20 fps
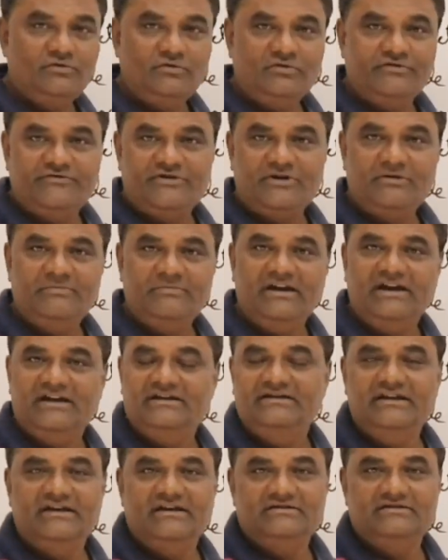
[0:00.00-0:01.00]
a node from
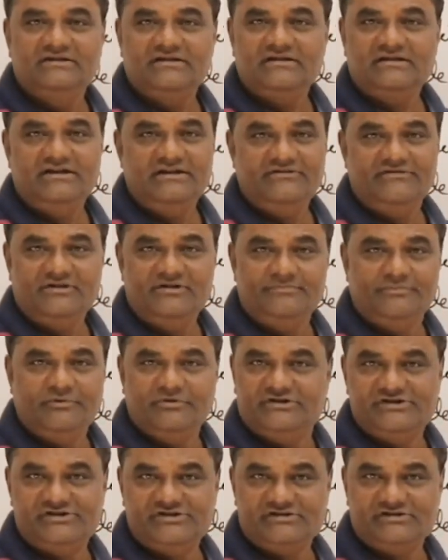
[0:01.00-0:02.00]
any other given
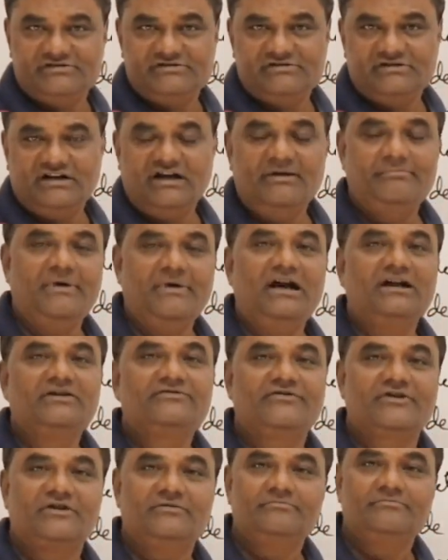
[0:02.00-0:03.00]
position
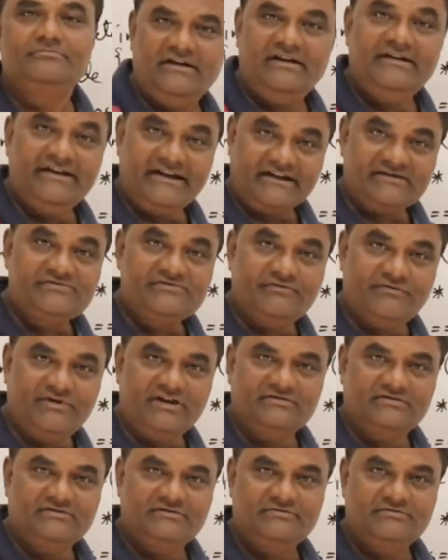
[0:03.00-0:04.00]
apart from index
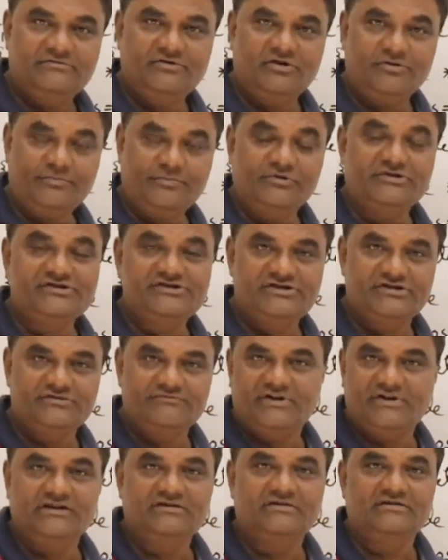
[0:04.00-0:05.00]
1 or
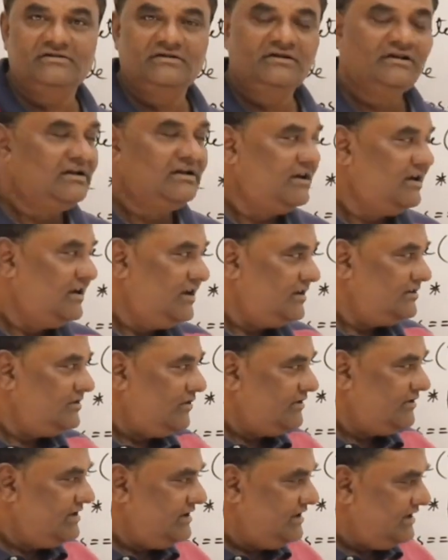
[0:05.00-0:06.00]
position 1.
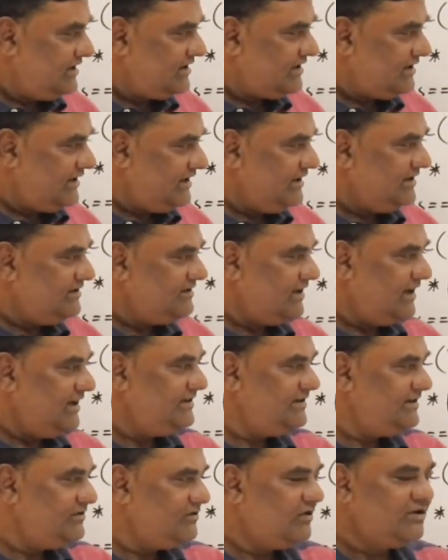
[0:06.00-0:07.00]
Now here again, I
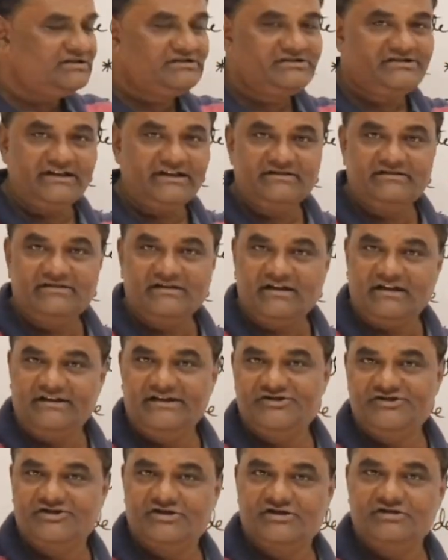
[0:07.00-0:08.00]
did not check the
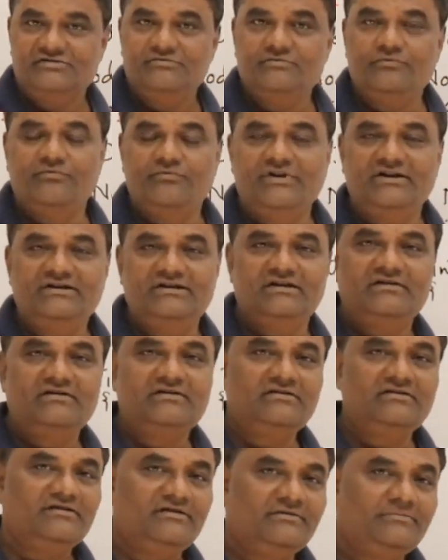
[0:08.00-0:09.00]
condition
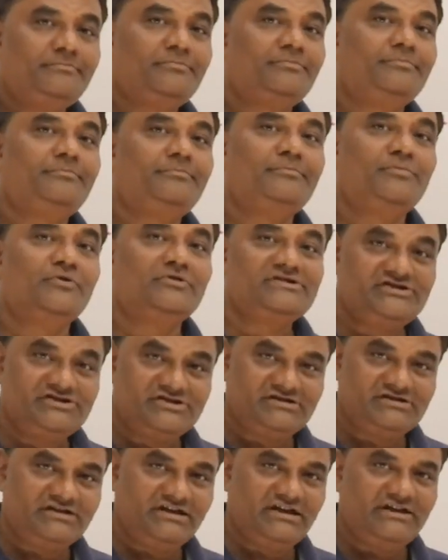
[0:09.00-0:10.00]
whether the
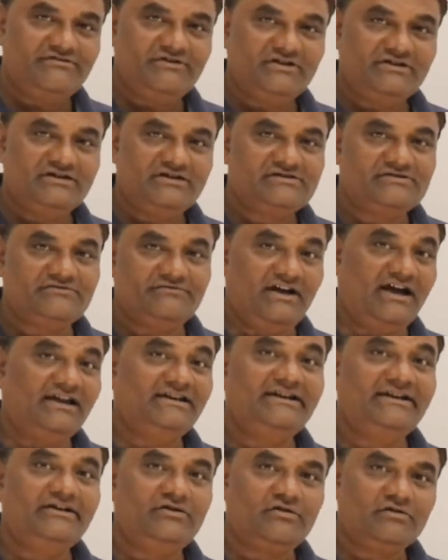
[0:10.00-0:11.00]
position given is
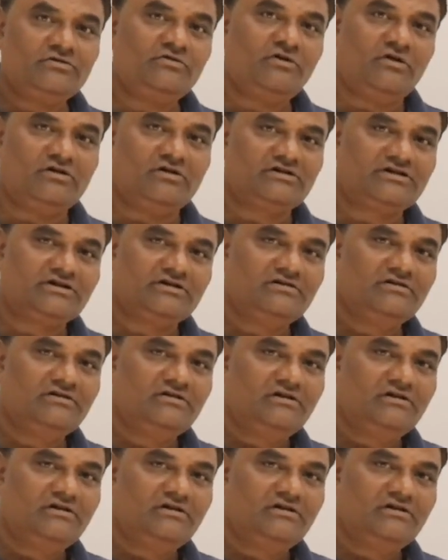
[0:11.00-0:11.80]
valid or not.